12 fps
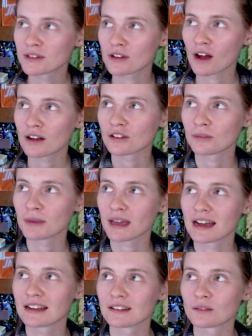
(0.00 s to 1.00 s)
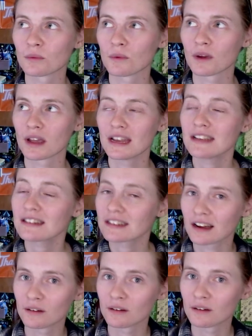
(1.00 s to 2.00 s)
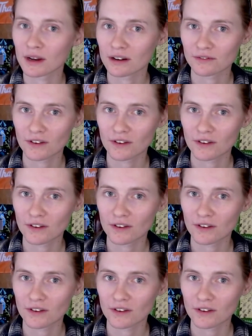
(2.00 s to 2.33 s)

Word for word: also because it isn't a weird,